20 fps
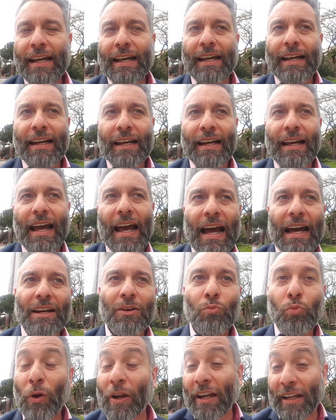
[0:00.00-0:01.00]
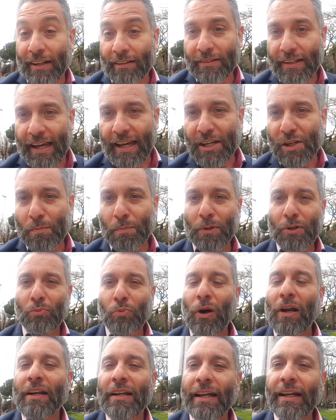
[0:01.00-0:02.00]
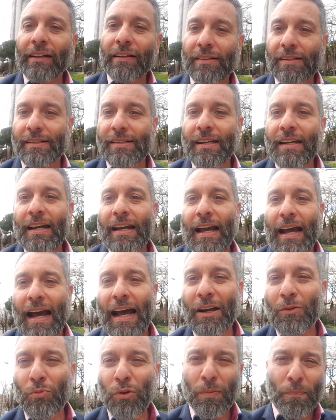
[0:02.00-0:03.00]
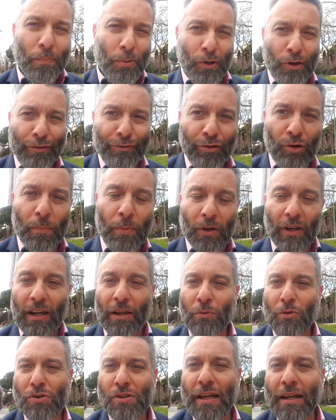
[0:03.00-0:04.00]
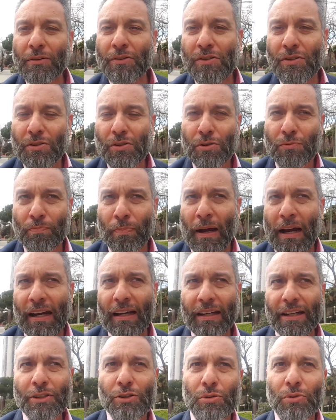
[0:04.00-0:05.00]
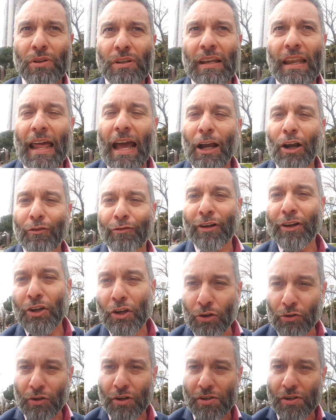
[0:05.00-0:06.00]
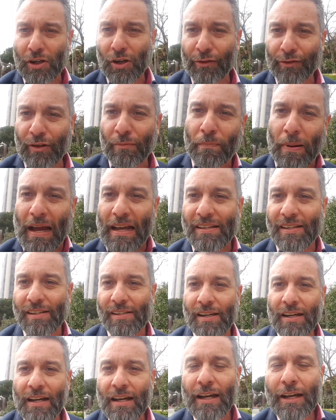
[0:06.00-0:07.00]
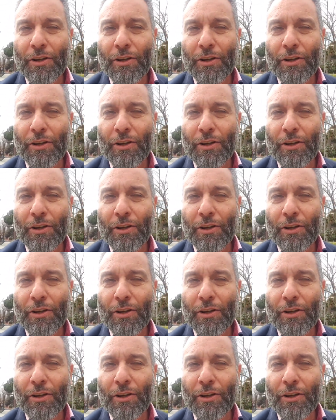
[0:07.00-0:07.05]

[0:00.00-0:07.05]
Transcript: Uh, and winning, yes, but 1 nils. And with poor football. And it was down partly to the lack of accuracy of their passes.